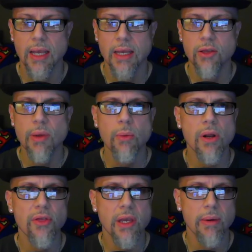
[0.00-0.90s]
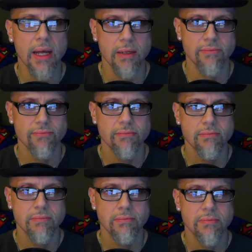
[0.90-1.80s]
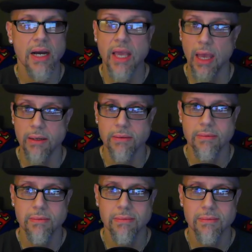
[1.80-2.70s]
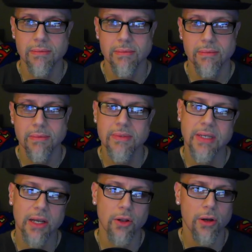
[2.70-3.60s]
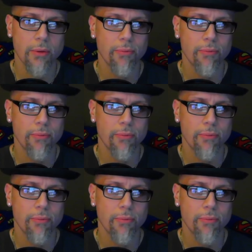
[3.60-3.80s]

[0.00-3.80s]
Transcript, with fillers: you may want to think about it again. Let's take a look.